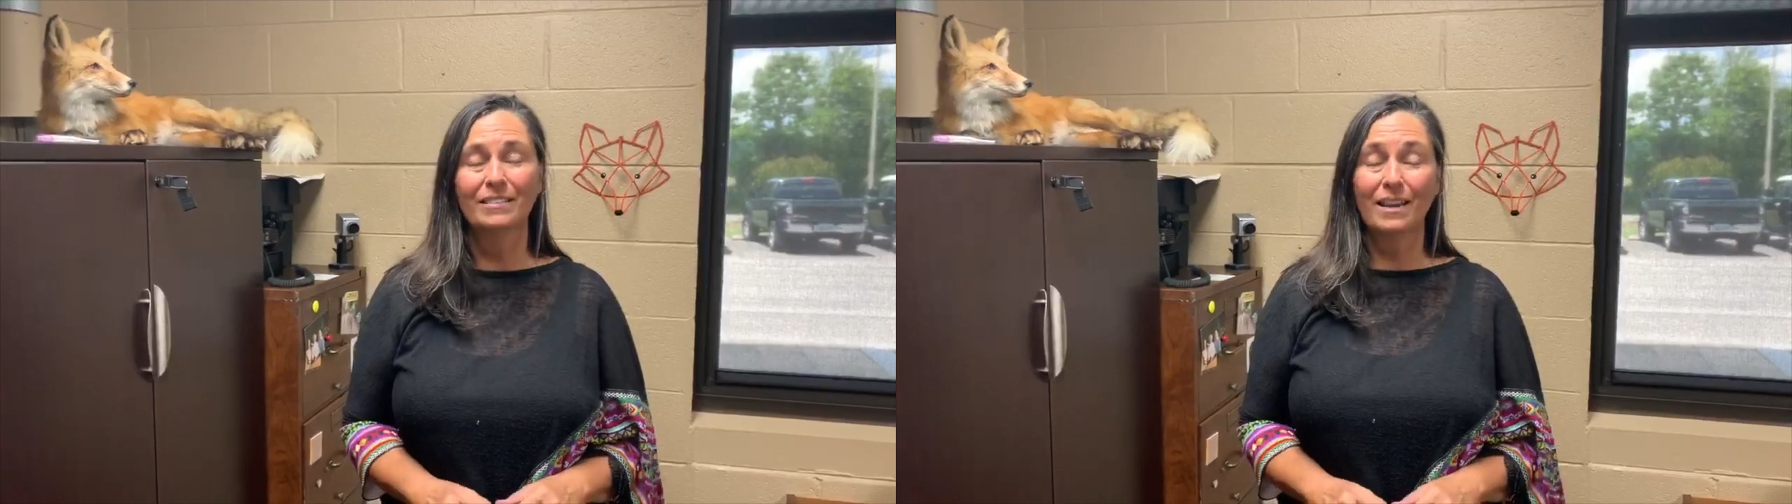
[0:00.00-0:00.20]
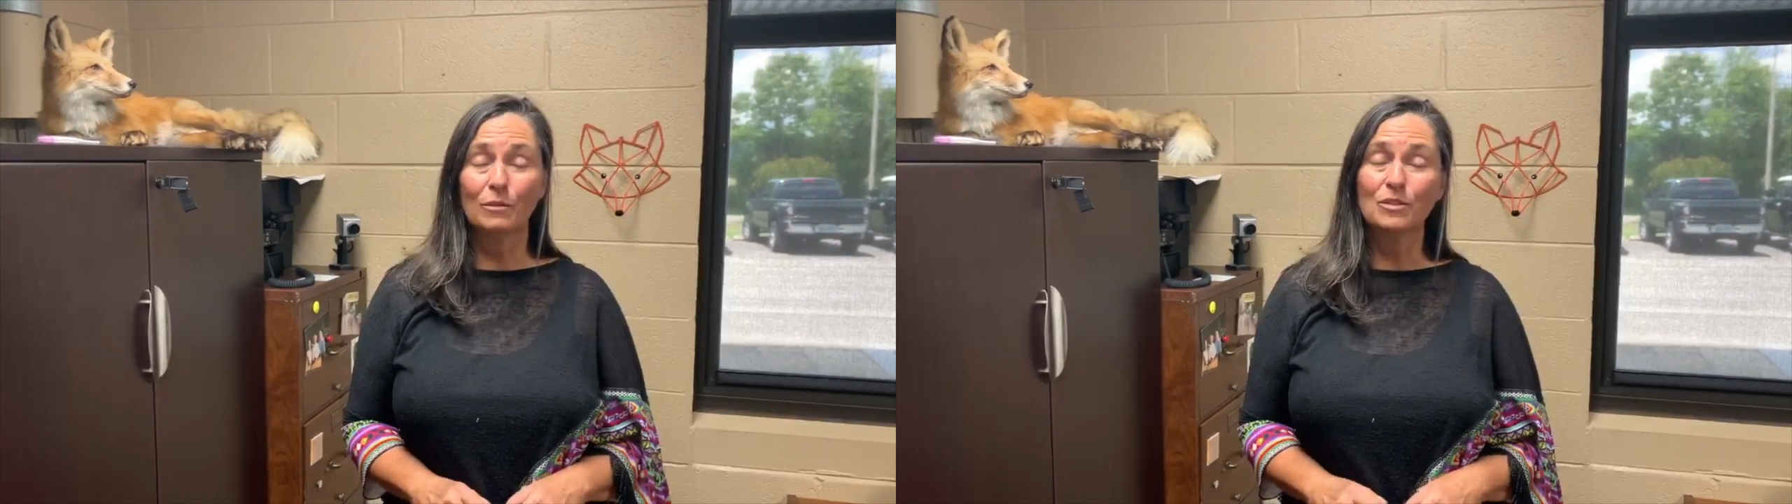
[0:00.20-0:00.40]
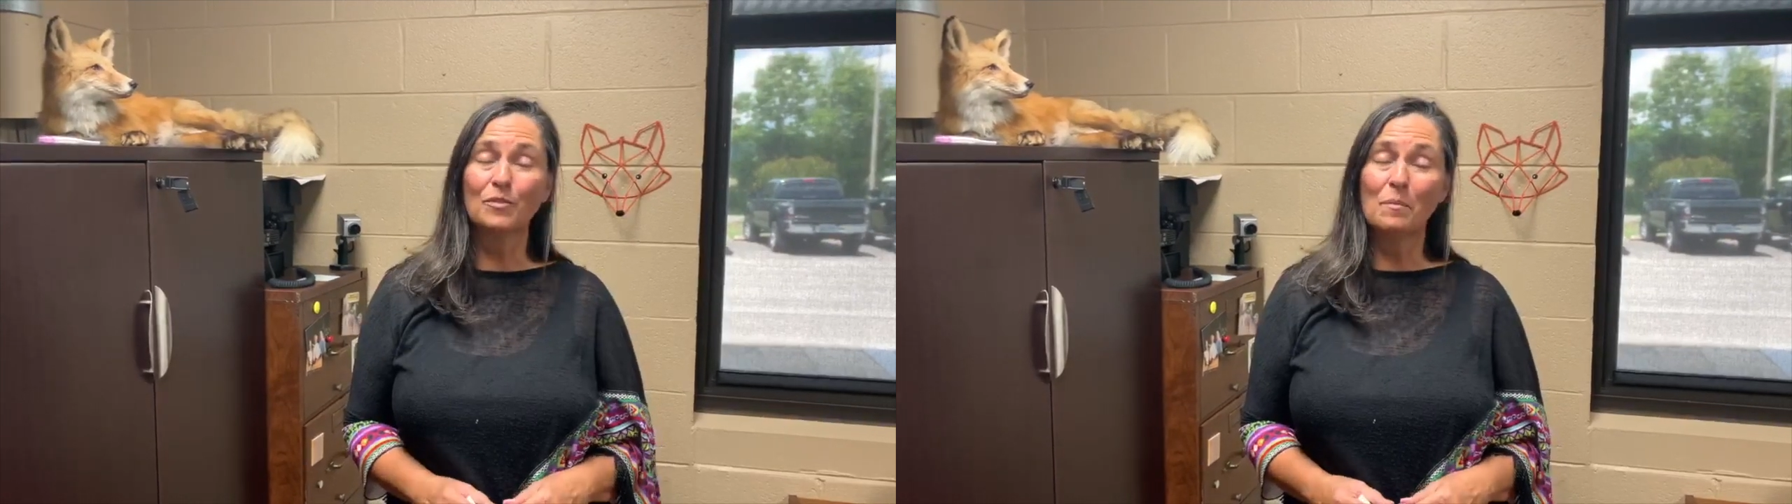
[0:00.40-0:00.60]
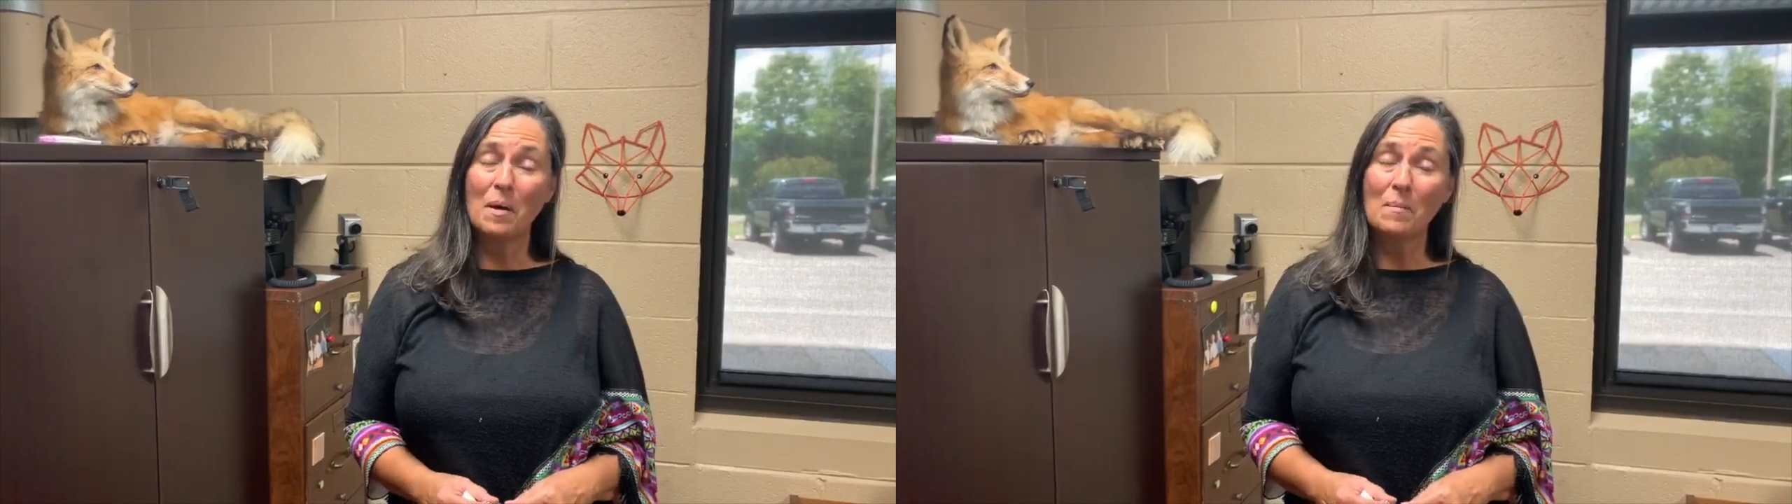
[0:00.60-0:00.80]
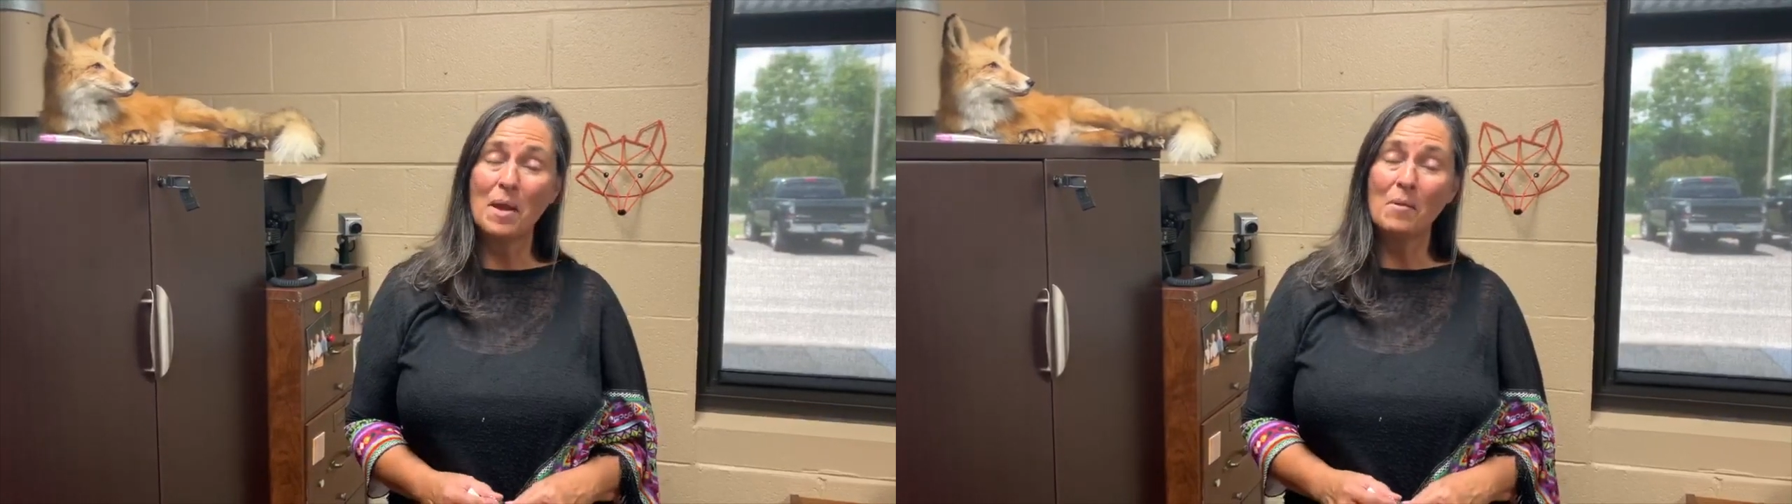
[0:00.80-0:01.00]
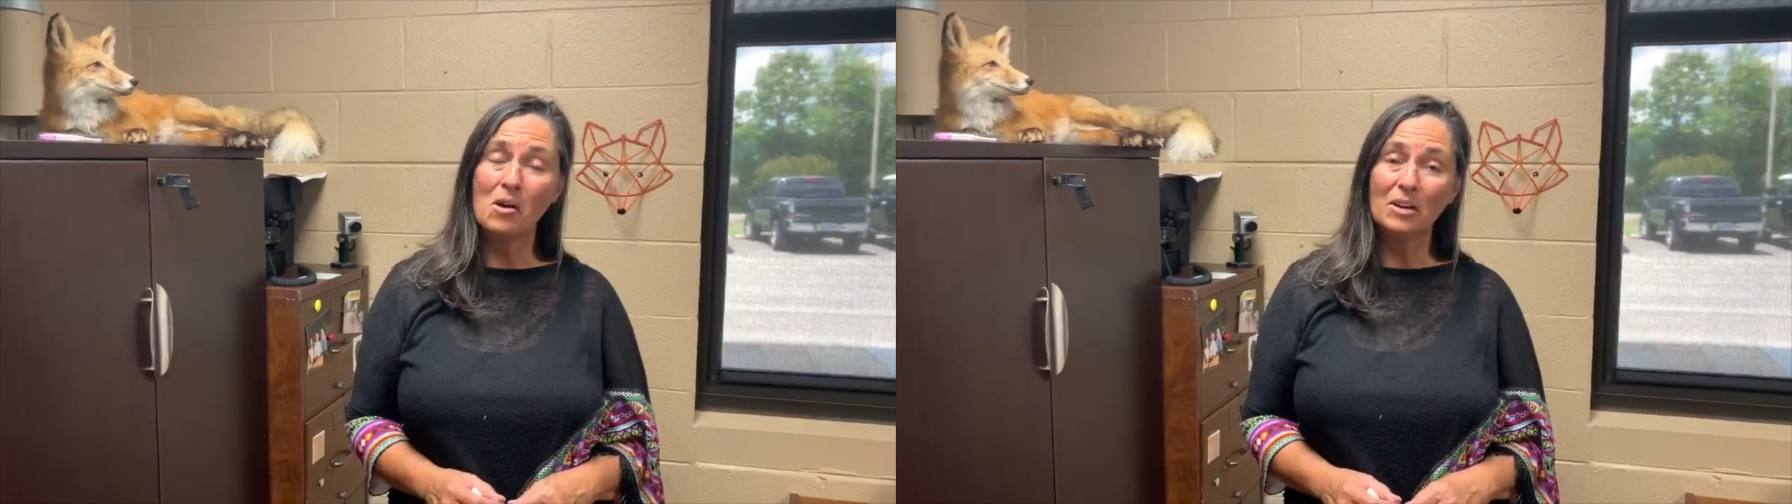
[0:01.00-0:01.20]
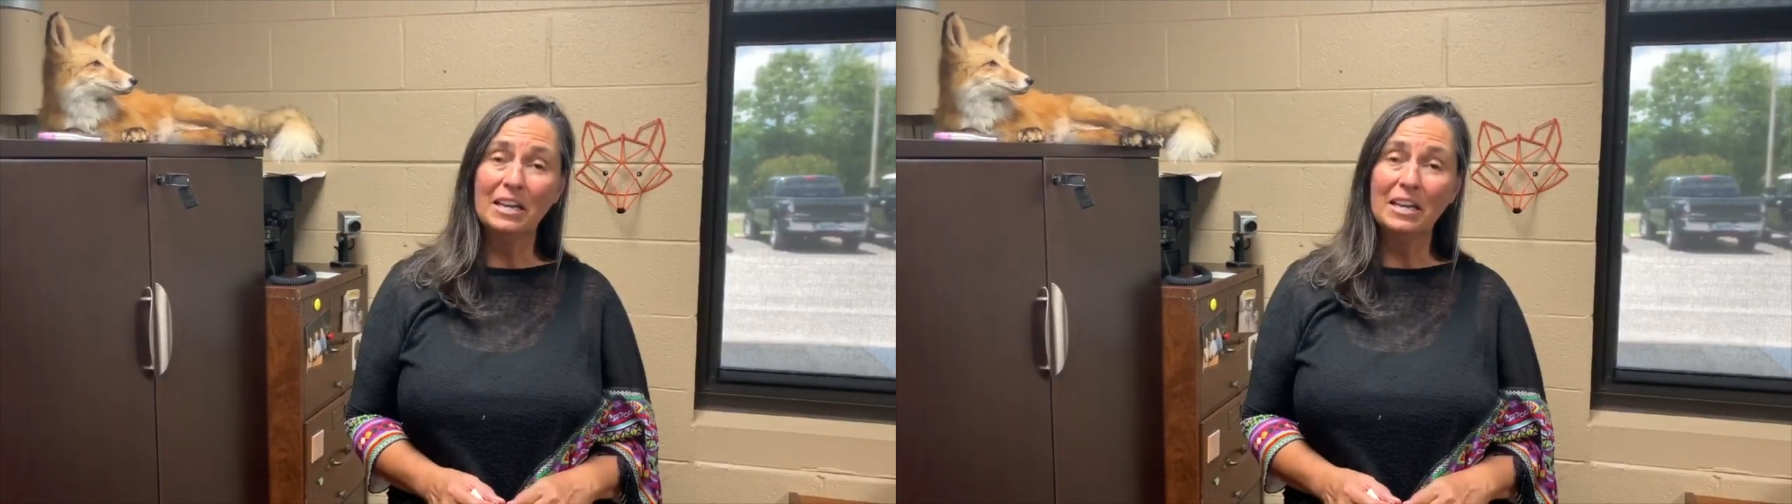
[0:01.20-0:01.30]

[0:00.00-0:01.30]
That was from my mama,